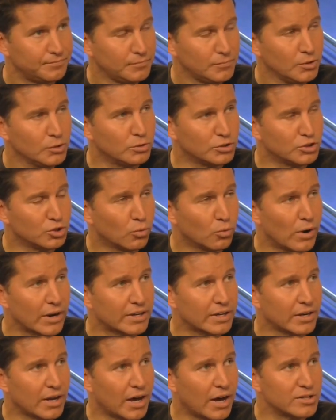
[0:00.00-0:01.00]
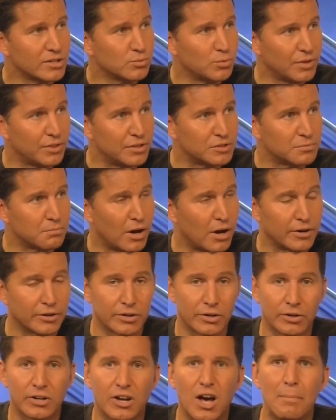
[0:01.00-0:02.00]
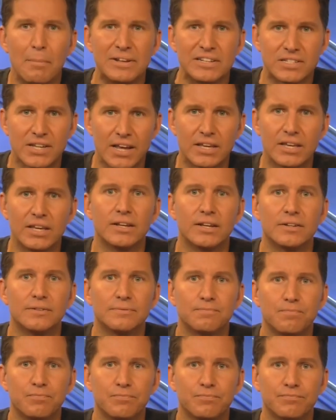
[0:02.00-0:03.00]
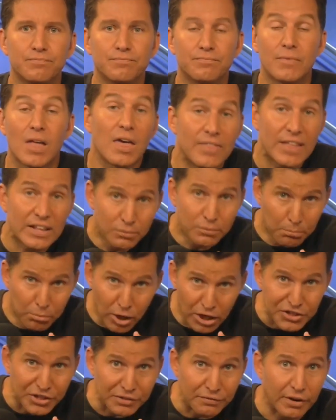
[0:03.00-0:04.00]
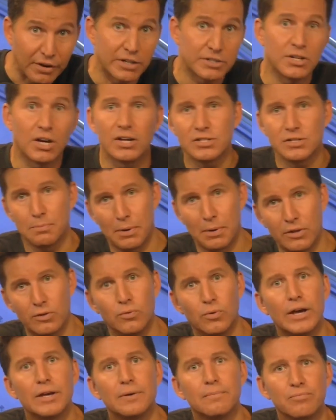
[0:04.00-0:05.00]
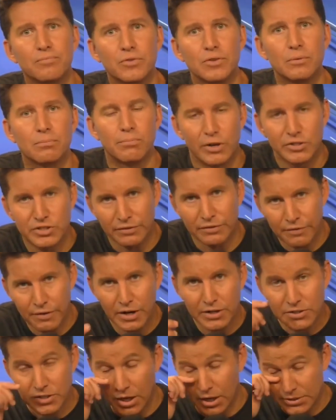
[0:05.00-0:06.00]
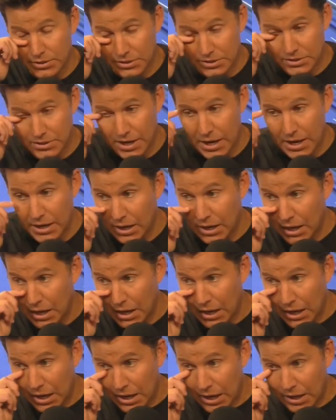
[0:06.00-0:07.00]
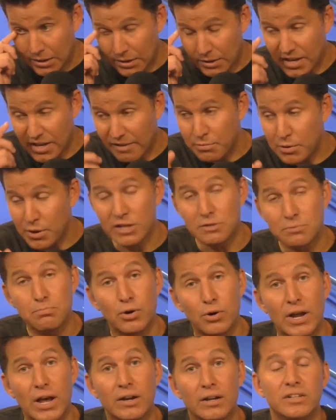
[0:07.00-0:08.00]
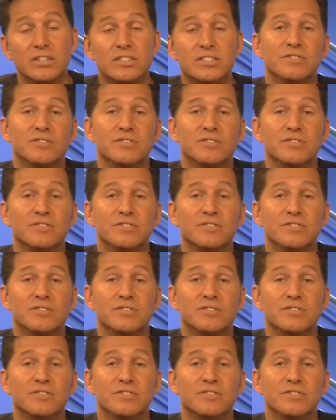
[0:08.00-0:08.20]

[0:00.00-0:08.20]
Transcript: which you'll recognize with its moniker, Come and Take It. That's from Project Veritas, by the way. Project Veritas is saying that the FBI has put out a list of